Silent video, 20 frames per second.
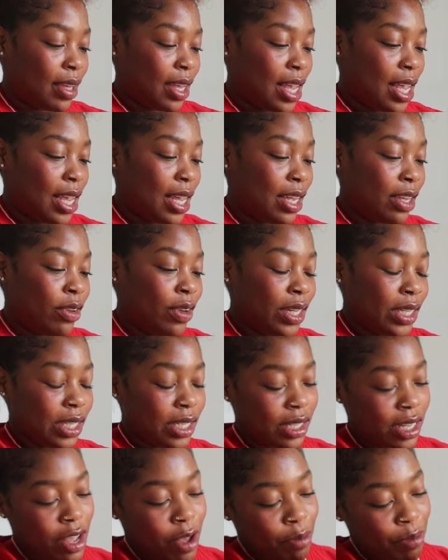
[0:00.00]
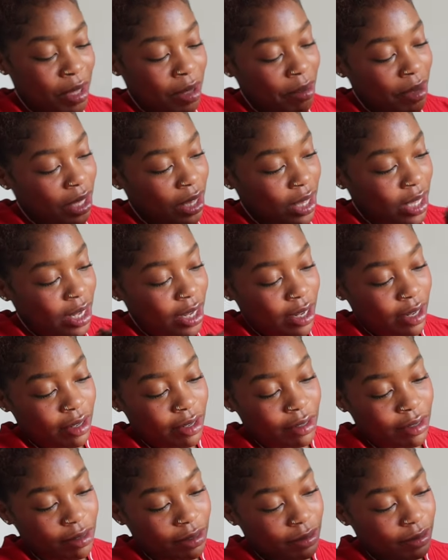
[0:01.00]
And you get to see your Mimi, Thee.
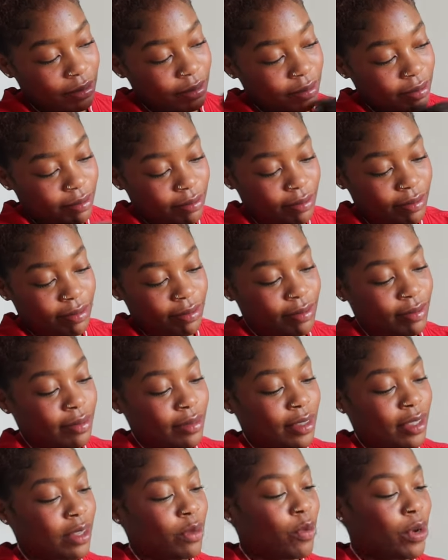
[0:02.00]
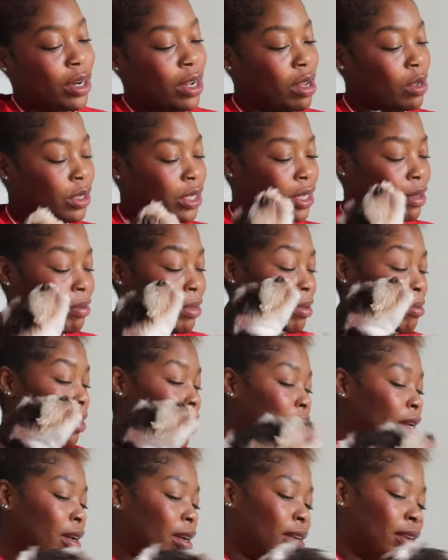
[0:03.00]
You want to go see
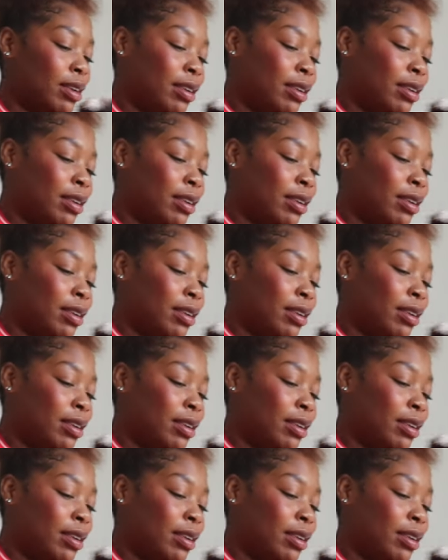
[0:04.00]
Mimi?